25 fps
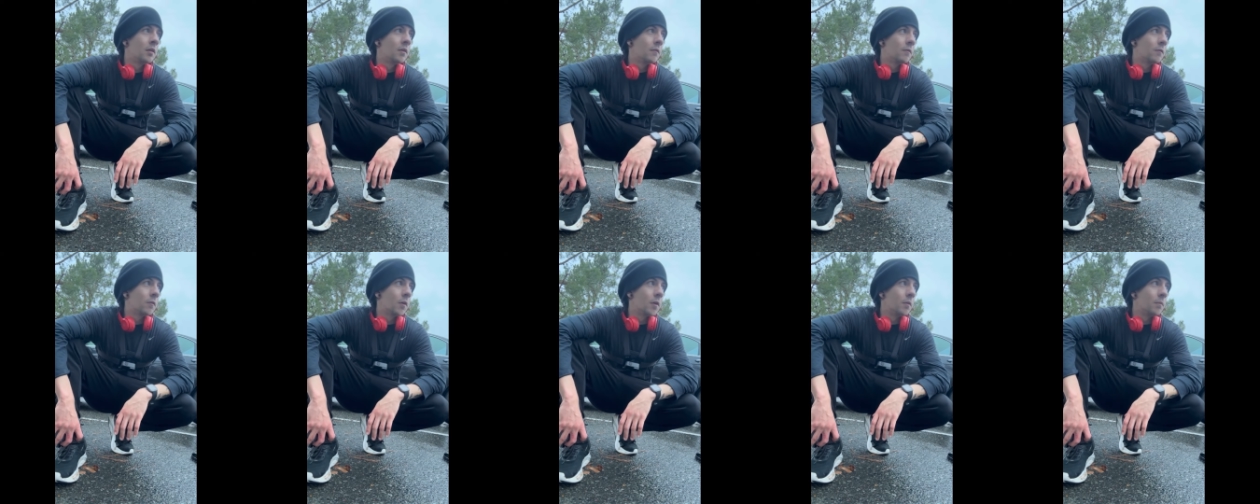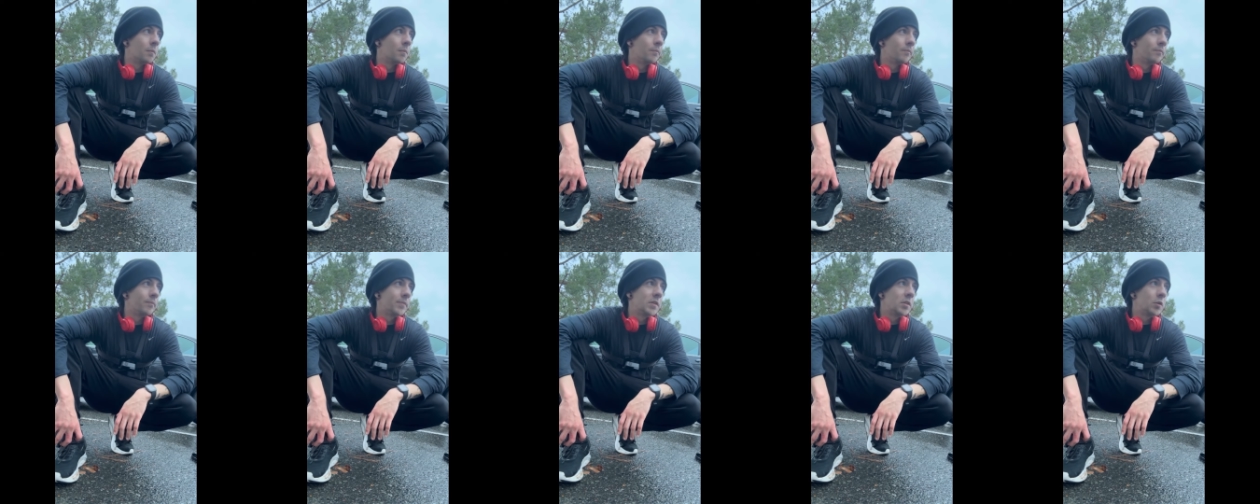from
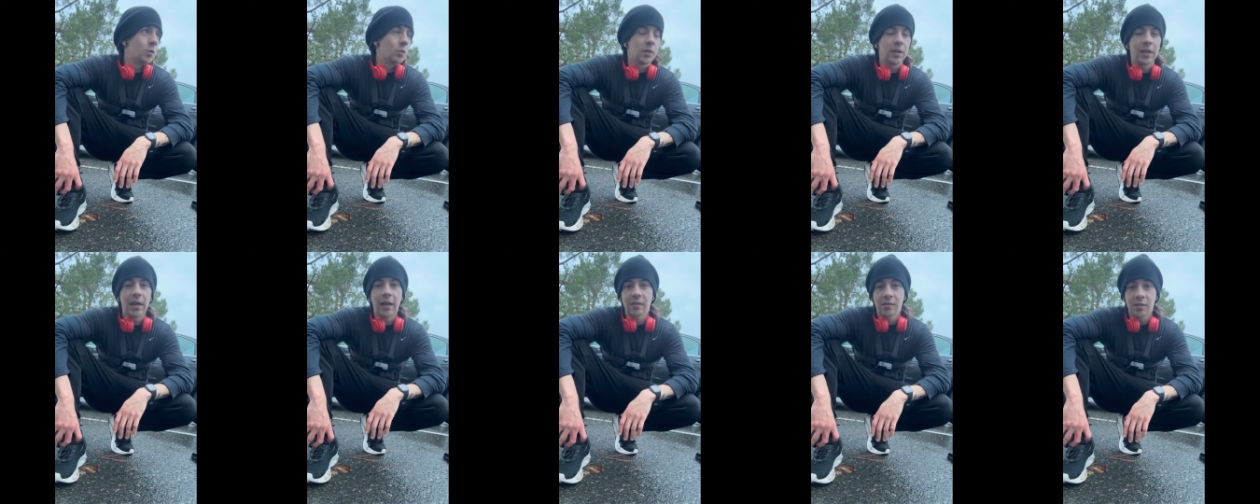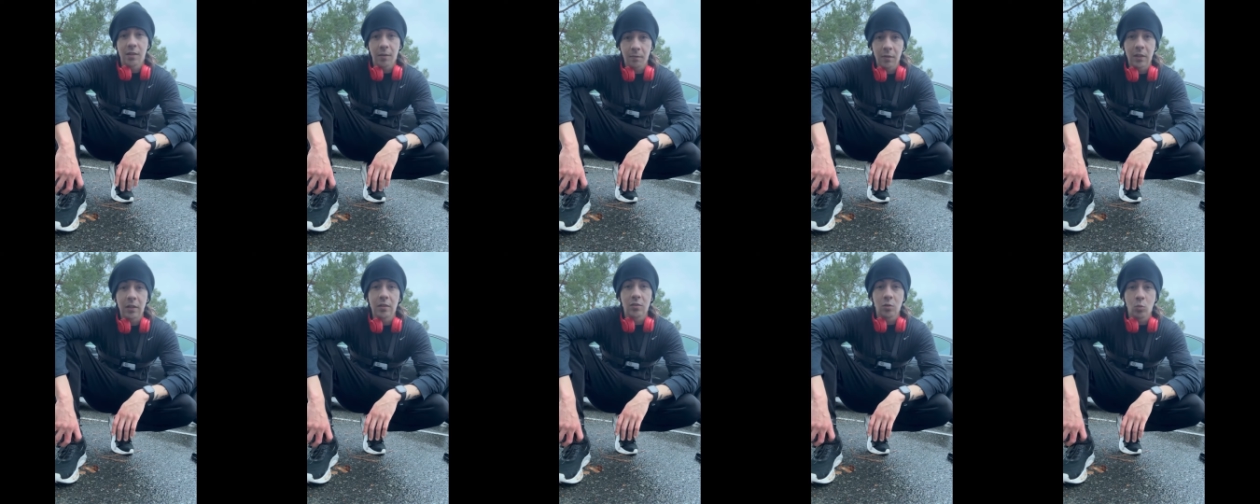doing the
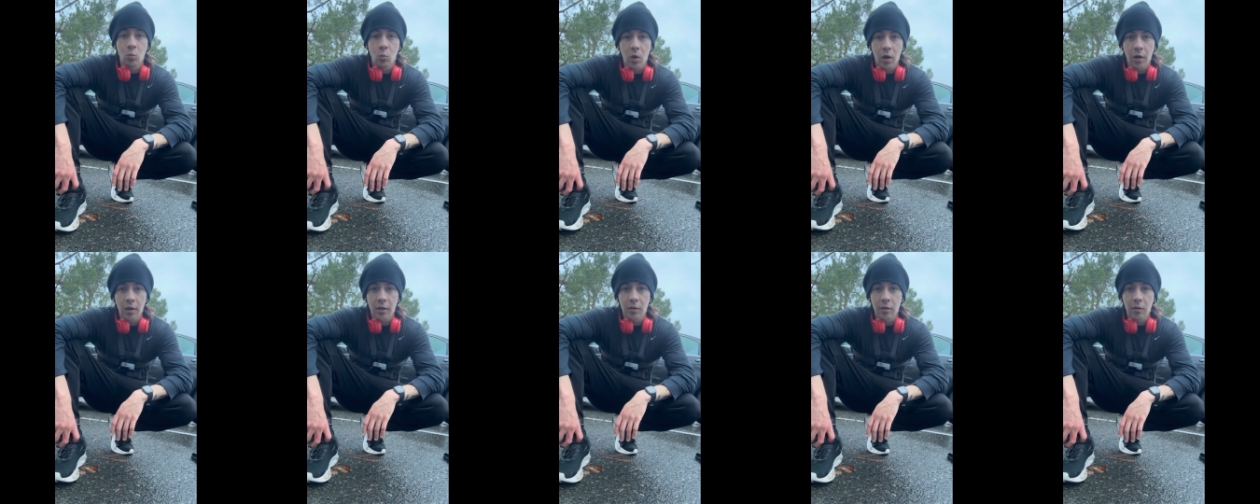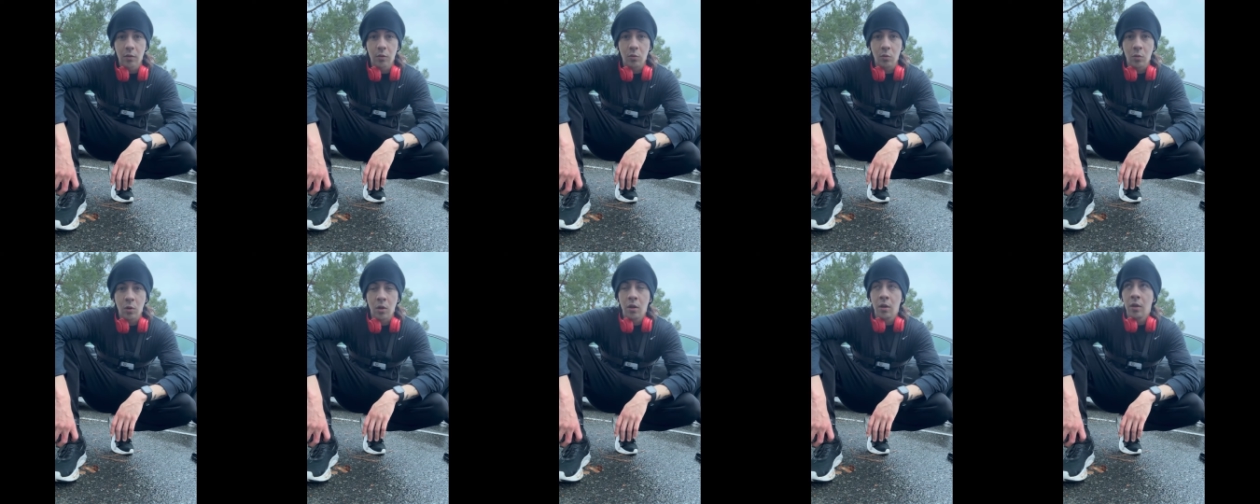activities you want to do.
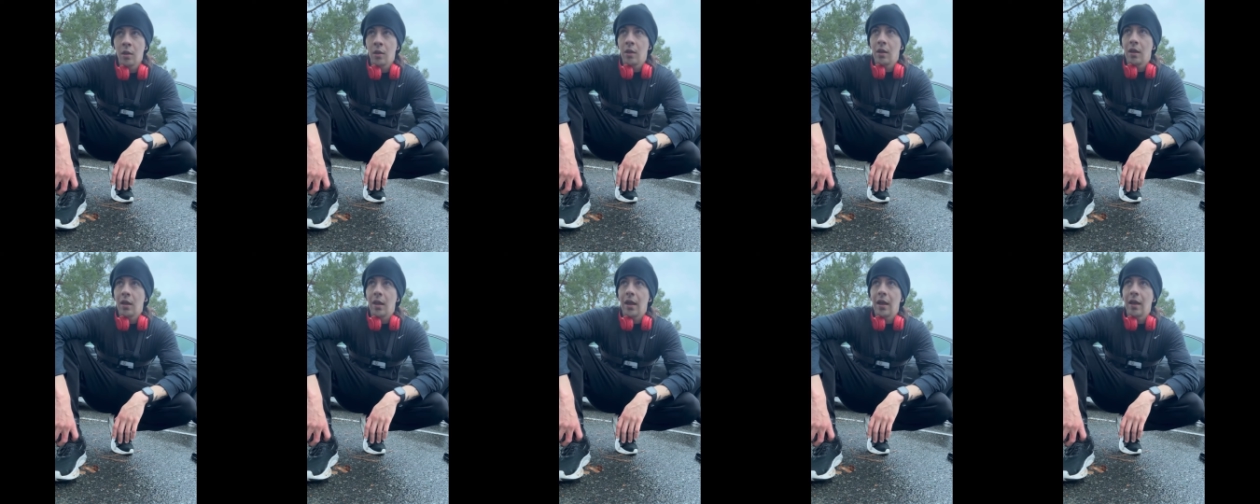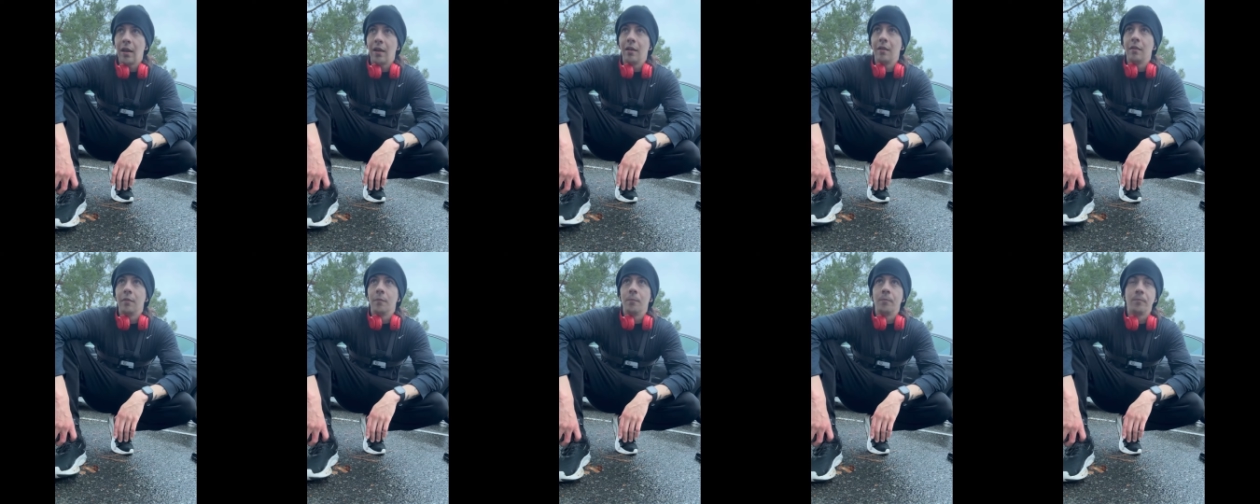
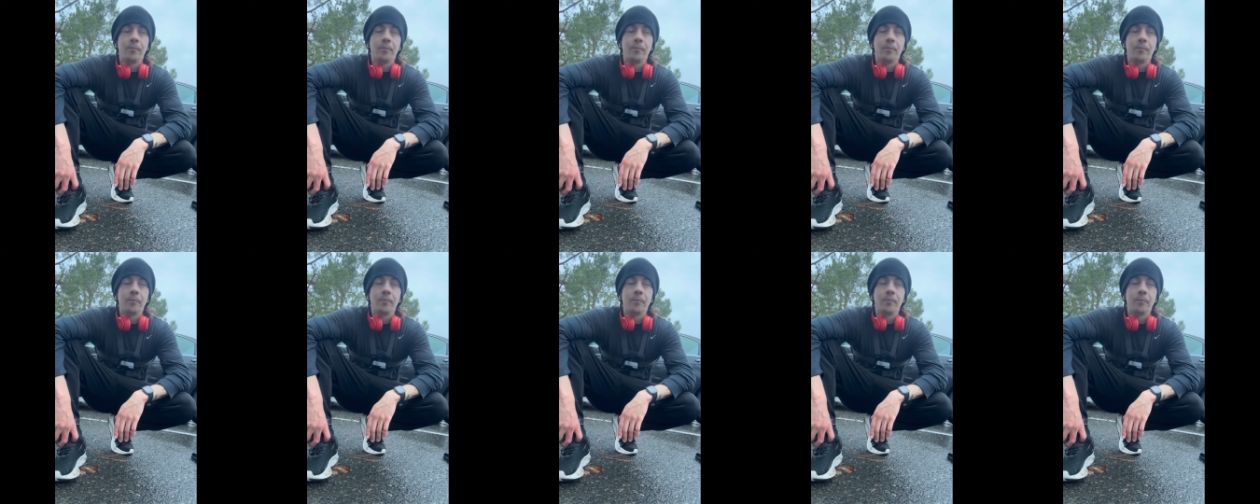And